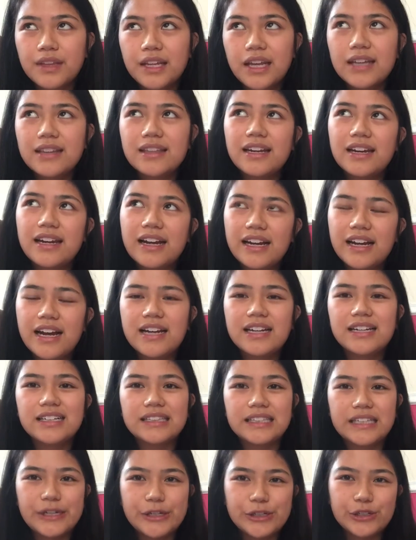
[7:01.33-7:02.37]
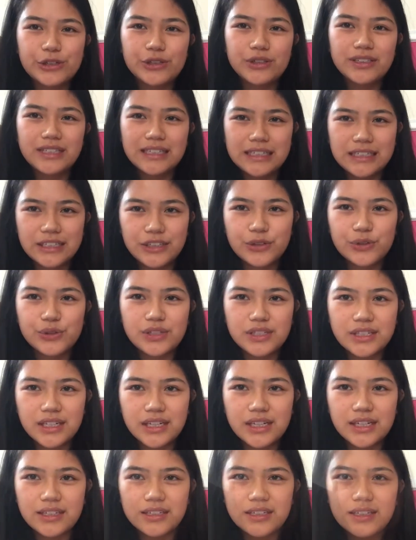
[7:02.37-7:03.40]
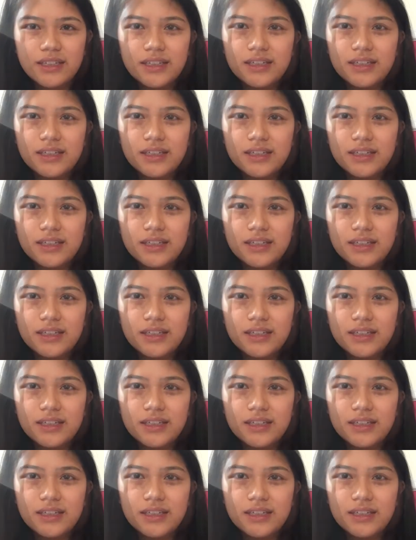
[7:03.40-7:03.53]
and then I kind of leisurely used it.